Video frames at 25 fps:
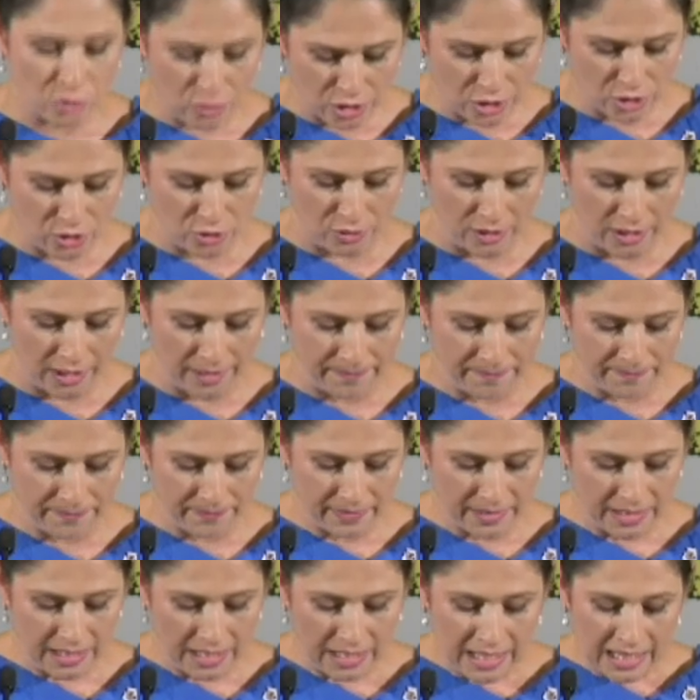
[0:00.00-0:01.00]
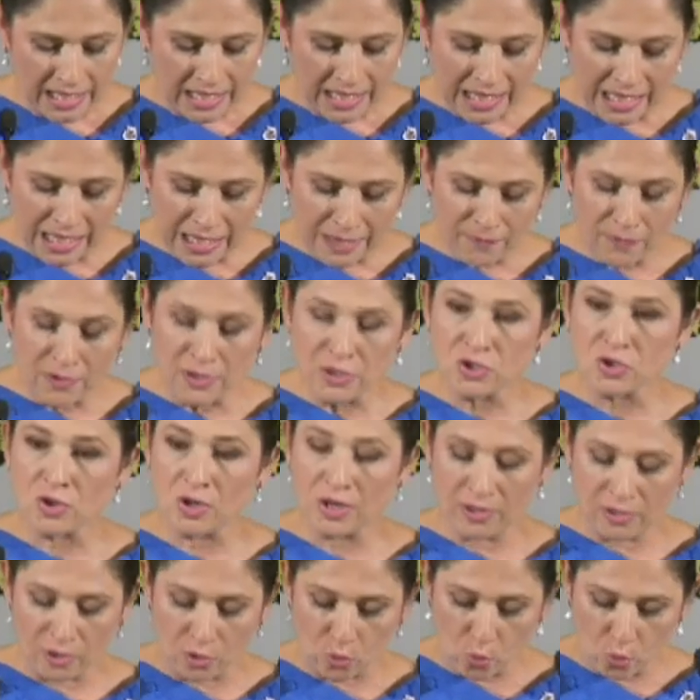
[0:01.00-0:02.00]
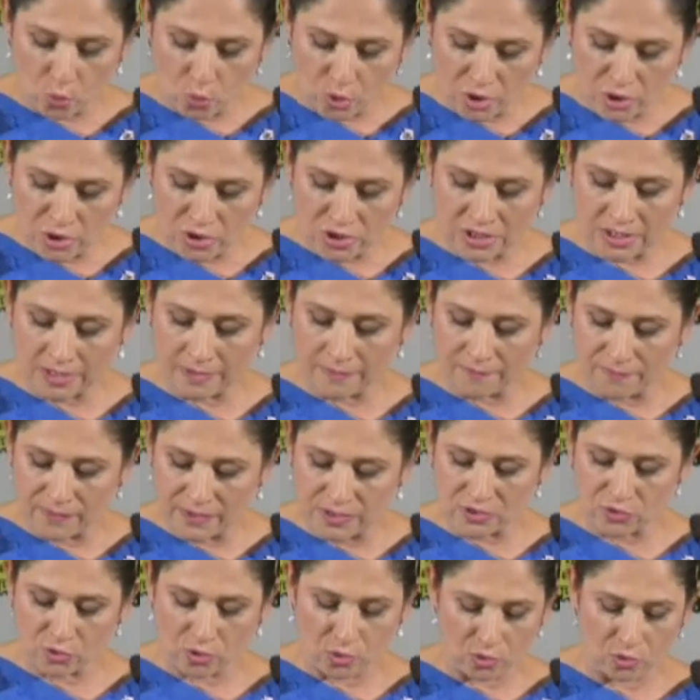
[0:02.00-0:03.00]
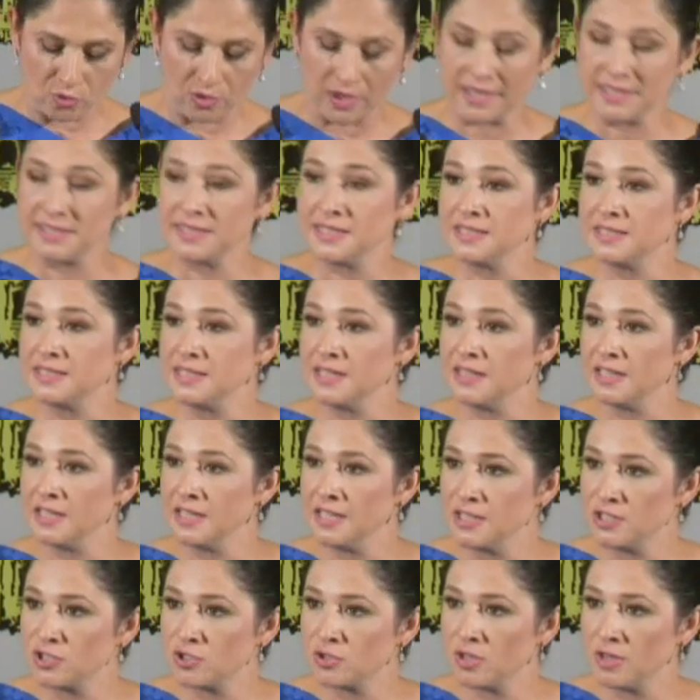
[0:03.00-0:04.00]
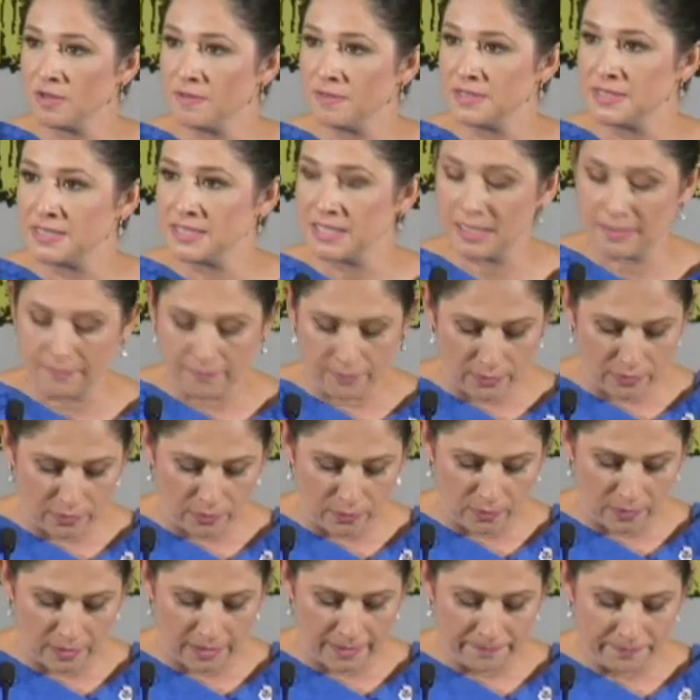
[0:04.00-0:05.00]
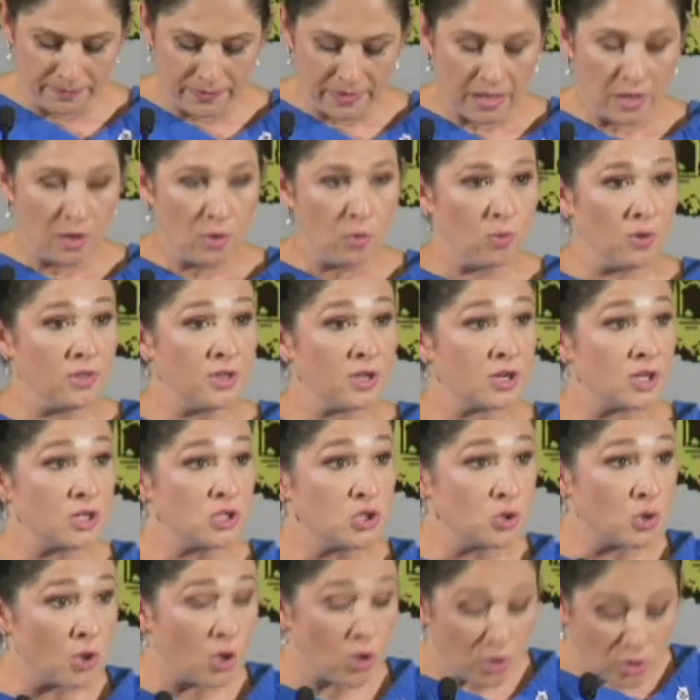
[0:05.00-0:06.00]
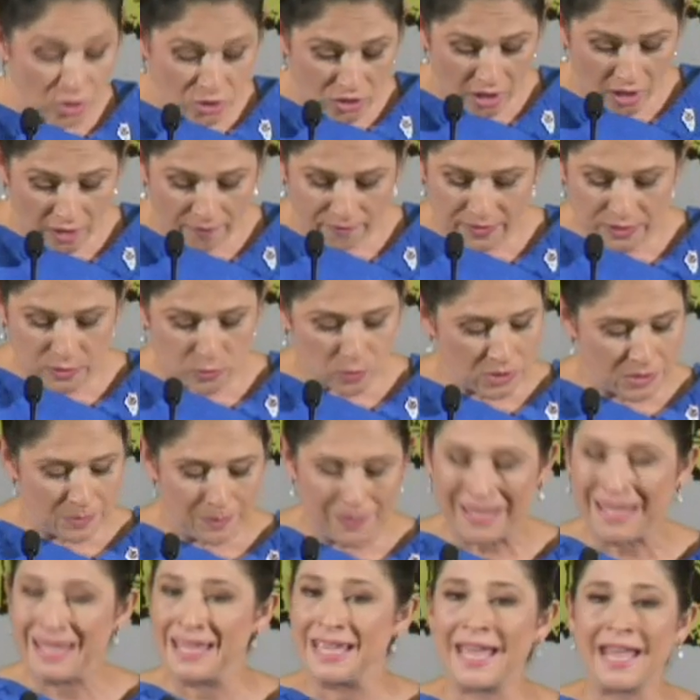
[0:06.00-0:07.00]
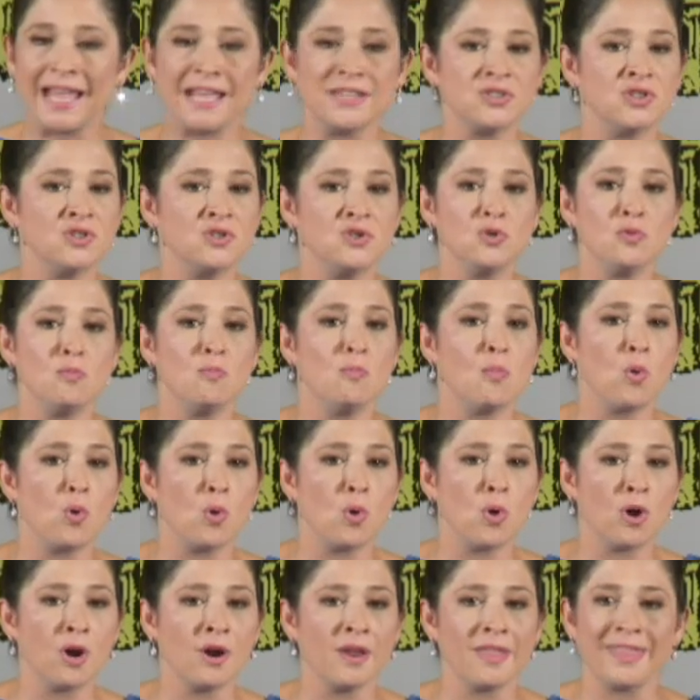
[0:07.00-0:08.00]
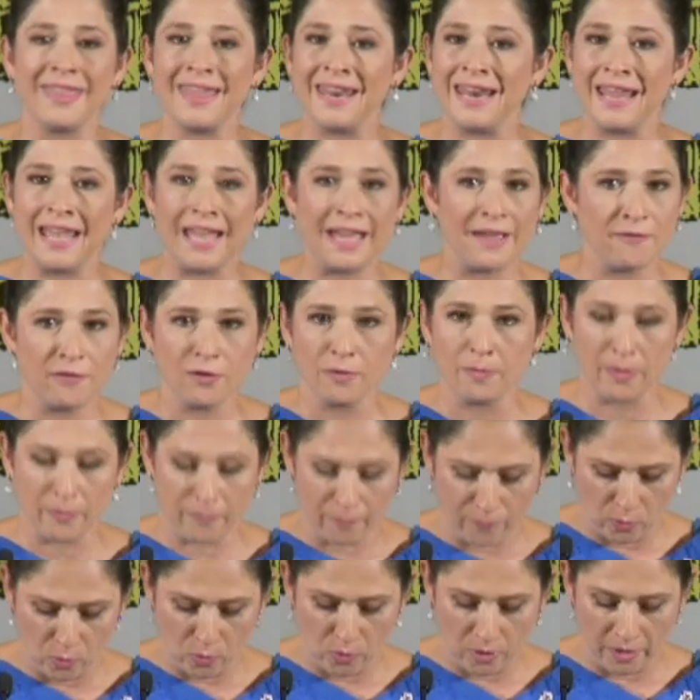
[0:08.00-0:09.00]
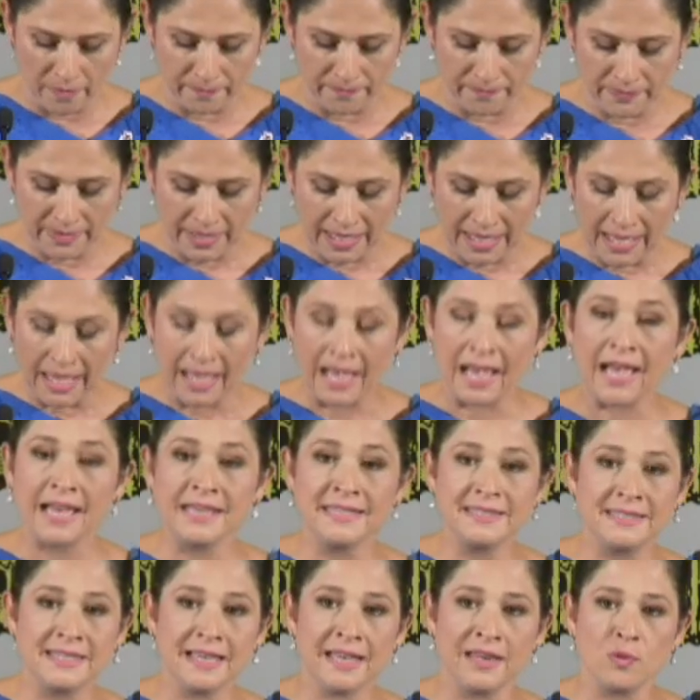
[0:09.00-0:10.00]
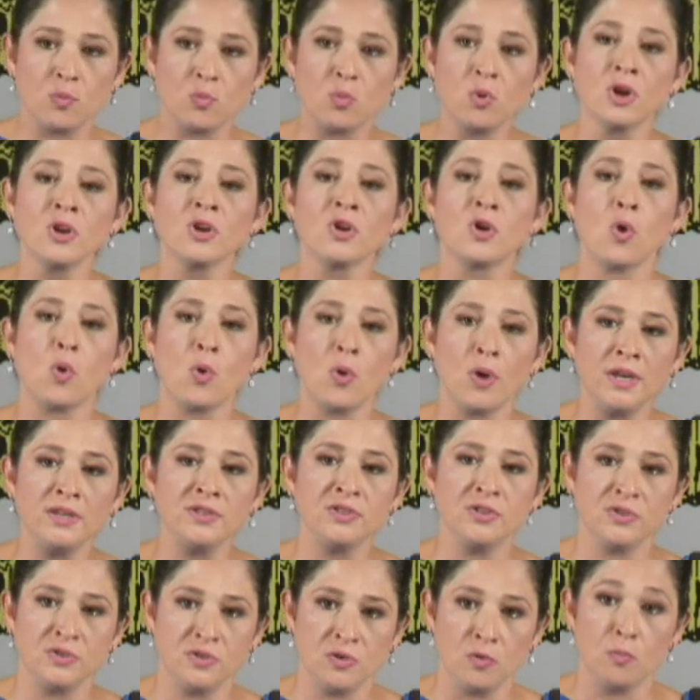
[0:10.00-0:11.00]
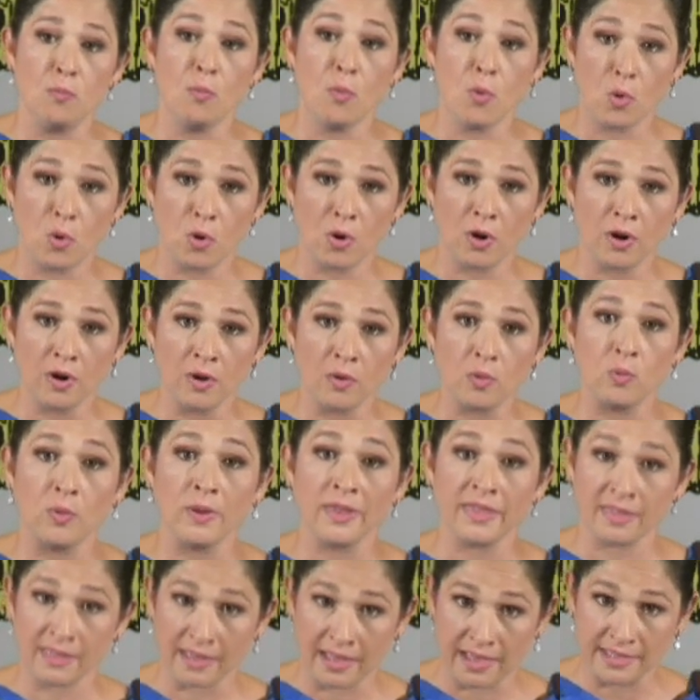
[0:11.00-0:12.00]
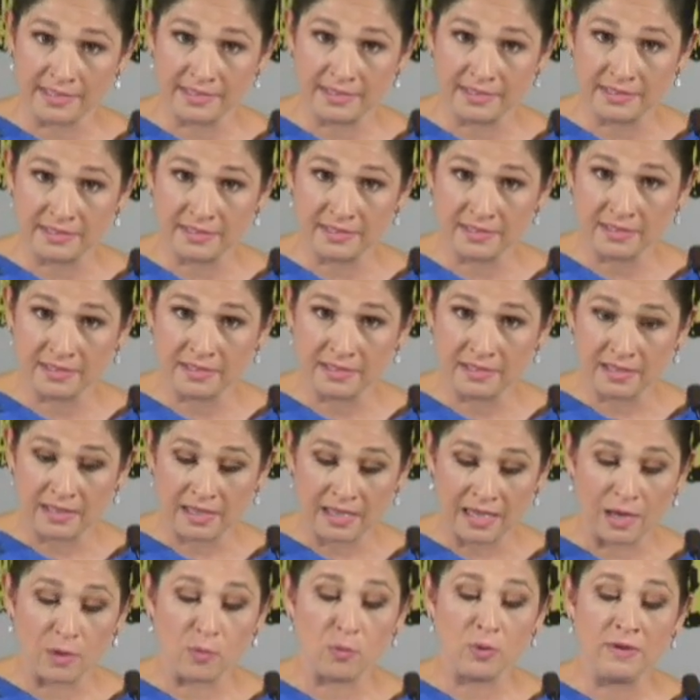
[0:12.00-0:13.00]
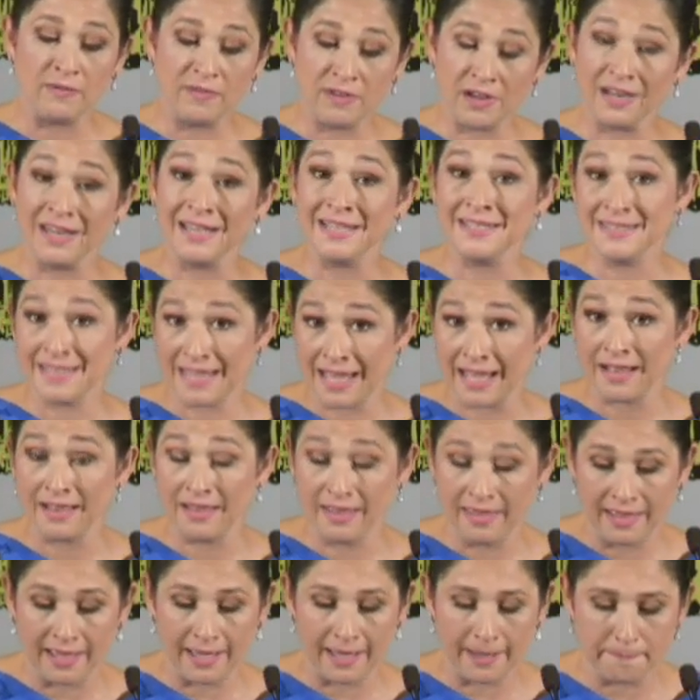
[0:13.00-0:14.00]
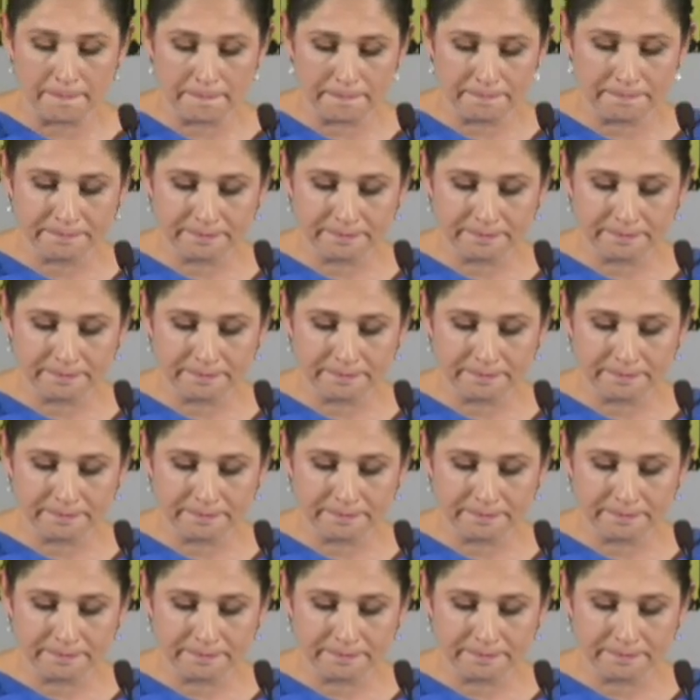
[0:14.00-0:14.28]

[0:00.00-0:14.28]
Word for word: Treasury. Even during the worst fiscal crisis in the history of the state of Illinois, when the Comptroller's Office was being asked to do more than ever before, I said, we're going to do more with less and we've done exactly that.